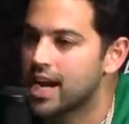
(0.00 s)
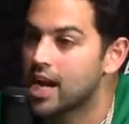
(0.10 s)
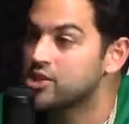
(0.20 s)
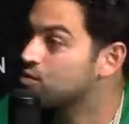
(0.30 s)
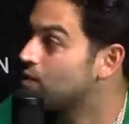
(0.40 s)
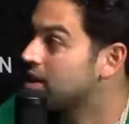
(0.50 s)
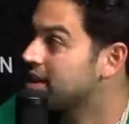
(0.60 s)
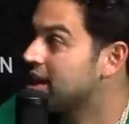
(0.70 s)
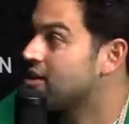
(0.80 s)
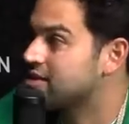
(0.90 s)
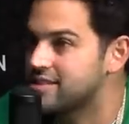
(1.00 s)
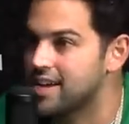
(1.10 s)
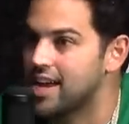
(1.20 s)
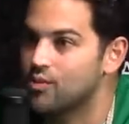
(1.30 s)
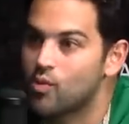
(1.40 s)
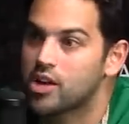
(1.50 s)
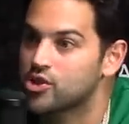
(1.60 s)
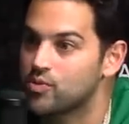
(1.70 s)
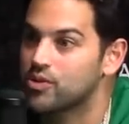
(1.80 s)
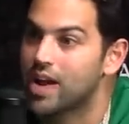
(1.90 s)
I just wanted to get on a set, yeah, watch
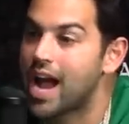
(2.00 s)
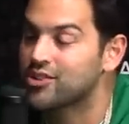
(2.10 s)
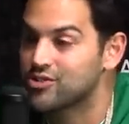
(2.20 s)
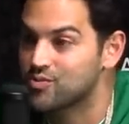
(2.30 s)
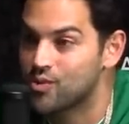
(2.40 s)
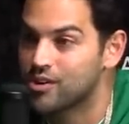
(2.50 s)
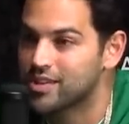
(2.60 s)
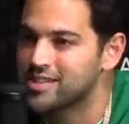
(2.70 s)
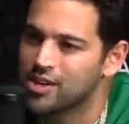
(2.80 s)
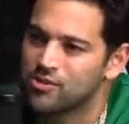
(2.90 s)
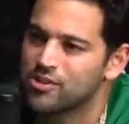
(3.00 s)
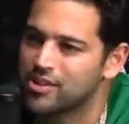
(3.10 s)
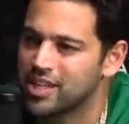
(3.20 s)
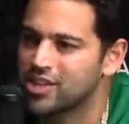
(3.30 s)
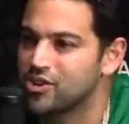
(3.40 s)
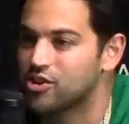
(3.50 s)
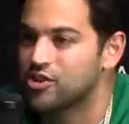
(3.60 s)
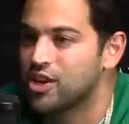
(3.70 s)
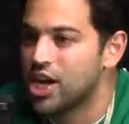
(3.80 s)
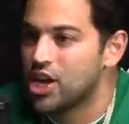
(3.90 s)
real actors work. It's like when you're a kid, you know, you
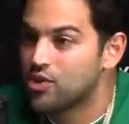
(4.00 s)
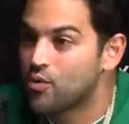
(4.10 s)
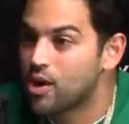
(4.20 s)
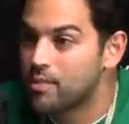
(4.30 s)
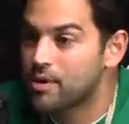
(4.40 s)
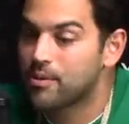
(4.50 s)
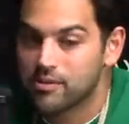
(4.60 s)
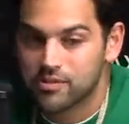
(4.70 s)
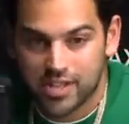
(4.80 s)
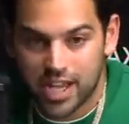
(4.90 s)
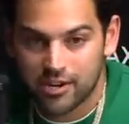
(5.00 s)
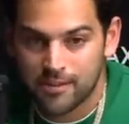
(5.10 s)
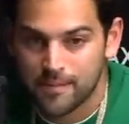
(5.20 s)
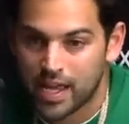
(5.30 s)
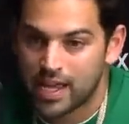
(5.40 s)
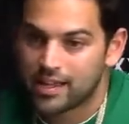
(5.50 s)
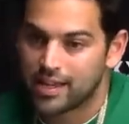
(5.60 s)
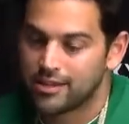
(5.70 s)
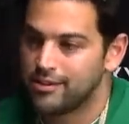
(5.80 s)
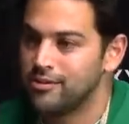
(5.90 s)
yeah. you want to be a pro skater. Like
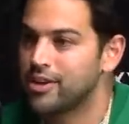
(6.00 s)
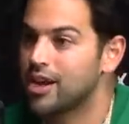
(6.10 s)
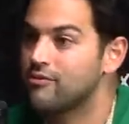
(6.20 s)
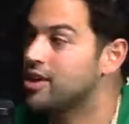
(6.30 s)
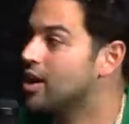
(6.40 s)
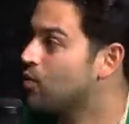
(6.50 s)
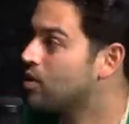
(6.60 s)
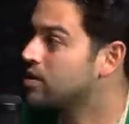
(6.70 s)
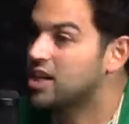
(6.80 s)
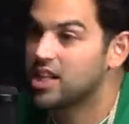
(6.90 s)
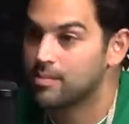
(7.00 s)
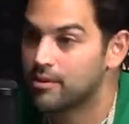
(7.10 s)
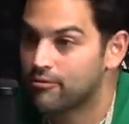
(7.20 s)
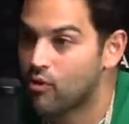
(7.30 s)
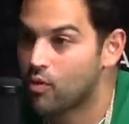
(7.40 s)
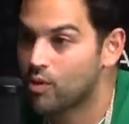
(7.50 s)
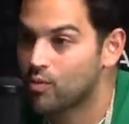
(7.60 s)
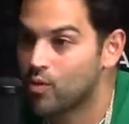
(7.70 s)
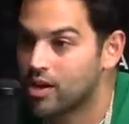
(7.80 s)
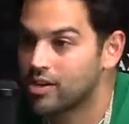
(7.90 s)
you don't care if you get one clip in
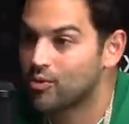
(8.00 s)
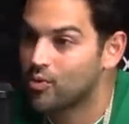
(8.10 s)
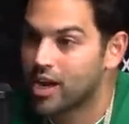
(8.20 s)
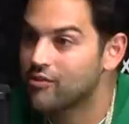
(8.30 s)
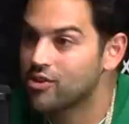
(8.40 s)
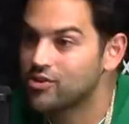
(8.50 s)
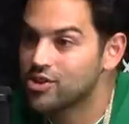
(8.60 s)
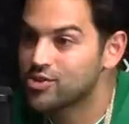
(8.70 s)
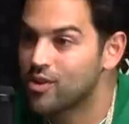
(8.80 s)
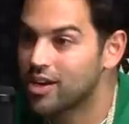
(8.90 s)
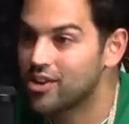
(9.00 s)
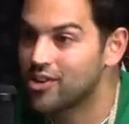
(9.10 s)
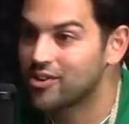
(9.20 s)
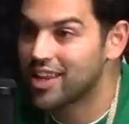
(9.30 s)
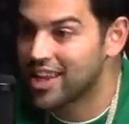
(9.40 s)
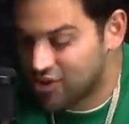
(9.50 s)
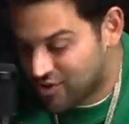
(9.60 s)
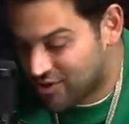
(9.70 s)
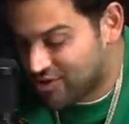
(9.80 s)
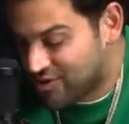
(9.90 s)
411 or whatever. You yeah. just want to know that like you're,
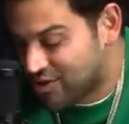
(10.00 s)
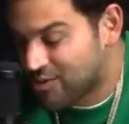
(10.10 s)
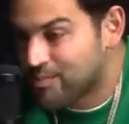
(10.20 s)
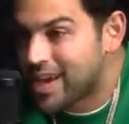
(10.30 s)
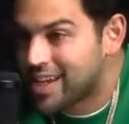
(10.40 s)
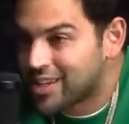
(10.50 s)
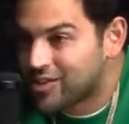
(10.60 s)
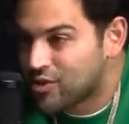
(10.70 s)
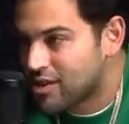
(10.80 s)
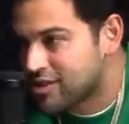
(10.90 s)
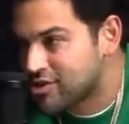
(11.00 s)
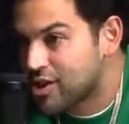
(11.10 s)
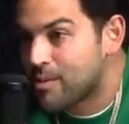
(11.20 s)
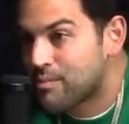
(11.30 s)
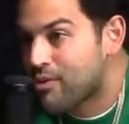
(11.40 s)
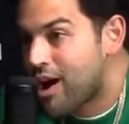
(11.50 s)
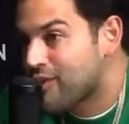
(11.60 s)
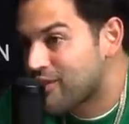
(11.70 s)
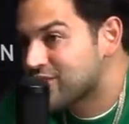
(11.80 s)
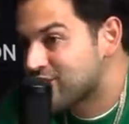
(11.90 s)
you're you're making some
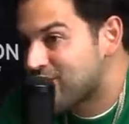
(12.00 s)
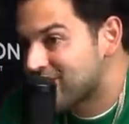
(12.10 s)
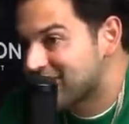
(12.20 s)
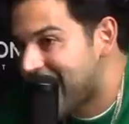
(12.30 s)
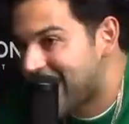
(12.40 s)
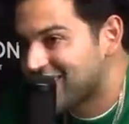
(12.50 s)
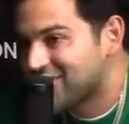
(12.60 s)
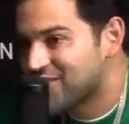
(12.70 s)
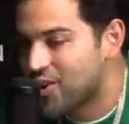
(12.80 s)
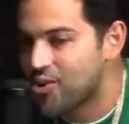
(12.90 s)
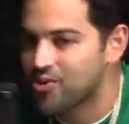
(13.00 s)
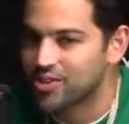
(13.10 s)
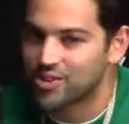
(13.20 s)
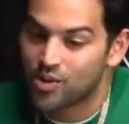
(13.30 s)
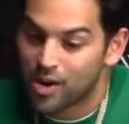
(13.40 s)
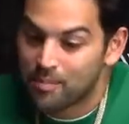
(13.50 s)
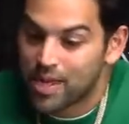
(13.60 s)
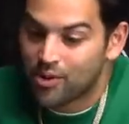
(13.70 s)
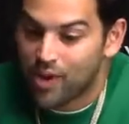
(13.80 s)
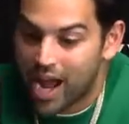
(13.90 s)
progress towards that goal, and you want to be
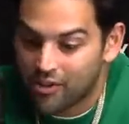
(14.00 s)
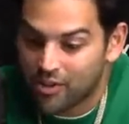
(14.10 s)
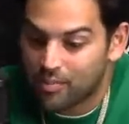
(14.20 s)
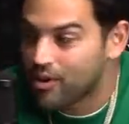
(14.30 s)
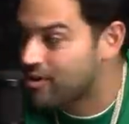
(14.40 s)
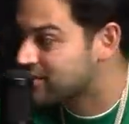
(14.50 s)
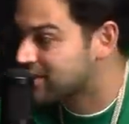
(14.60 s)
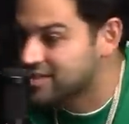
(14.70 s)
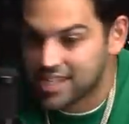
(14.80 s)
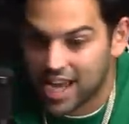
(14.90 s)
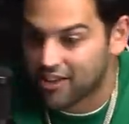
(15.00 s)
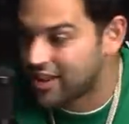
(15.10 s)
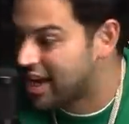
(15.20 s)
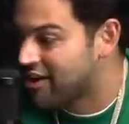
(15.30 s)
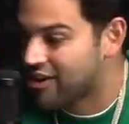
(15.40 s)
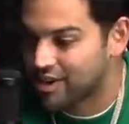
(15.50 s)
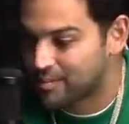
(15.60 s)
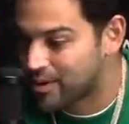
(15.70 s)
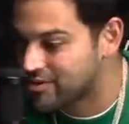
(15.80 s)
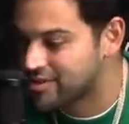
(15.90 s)
around the pros and see how they are in
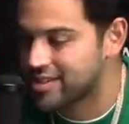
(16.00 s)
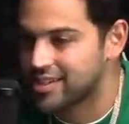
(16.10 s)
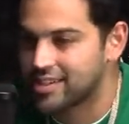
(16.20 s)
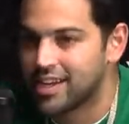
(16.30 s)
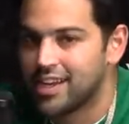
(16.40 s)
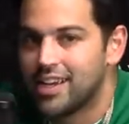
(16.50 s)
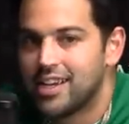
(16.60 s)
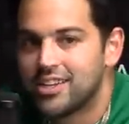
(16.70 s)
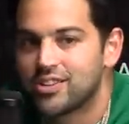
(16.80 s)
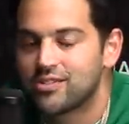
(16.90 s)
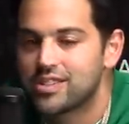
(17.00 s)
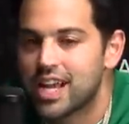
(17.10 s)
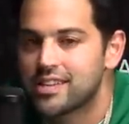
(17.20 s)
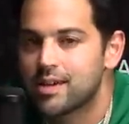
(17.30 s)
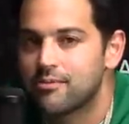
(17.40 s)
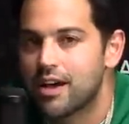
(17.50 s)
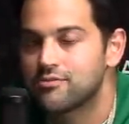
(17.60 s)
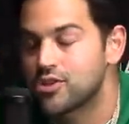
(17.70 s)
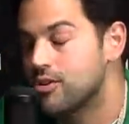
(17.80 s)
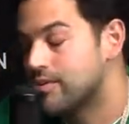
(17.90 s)
person. And so it was that type of vibe.
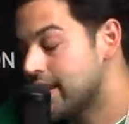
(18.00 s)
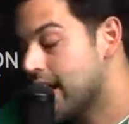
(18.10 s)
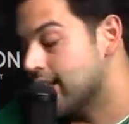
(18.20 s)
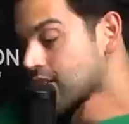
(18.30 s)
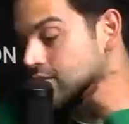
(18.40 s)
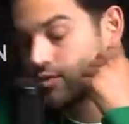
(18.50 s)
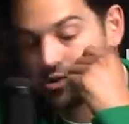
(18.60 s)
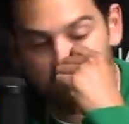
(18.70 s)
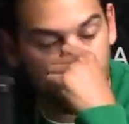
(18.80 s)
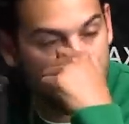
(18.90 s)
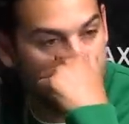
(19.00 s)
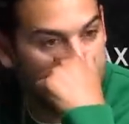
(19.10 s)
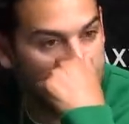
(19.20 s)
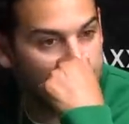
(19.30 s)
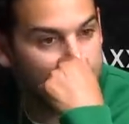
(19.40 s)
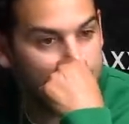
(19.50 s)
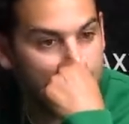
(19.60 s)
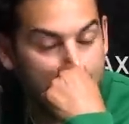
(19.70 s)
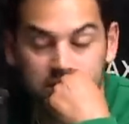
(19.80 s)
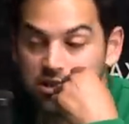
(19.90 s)
So yeah, long story short, I uh,
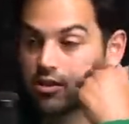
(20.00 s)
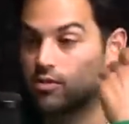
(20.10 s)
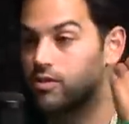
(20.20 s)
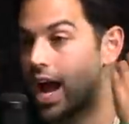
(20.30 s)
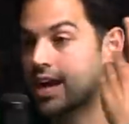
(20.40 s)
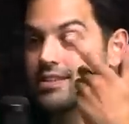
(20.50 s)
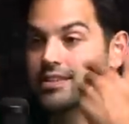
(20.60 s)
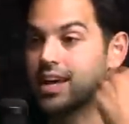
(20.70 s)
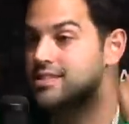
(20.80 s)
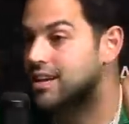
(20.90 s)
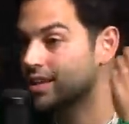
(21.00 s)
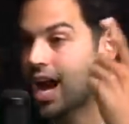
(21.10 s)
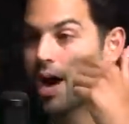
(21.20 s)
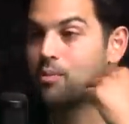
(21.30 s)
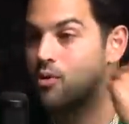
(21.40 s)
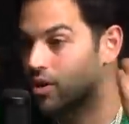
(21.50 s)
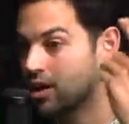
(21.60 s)
I just started going to acting class a lot more, Sick.